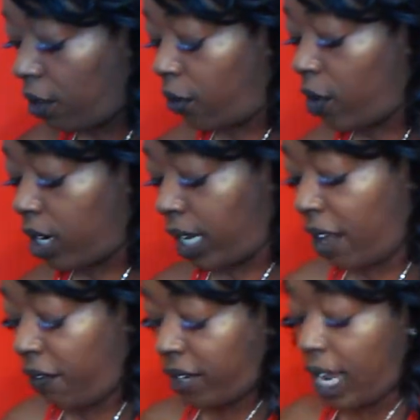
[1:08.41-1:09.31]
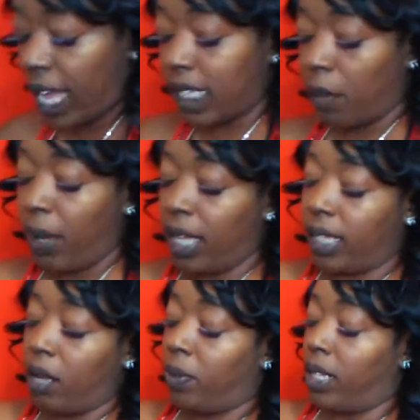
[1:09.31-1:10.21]
for a gift. Next, I
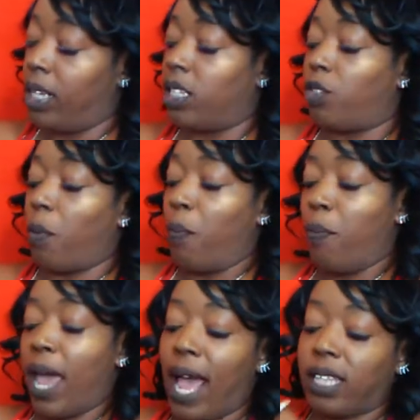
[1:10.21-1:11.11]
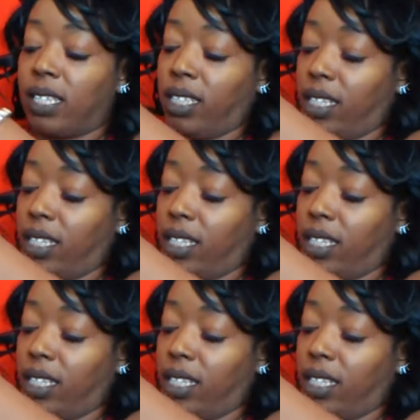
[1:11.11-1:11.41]
picked up this matte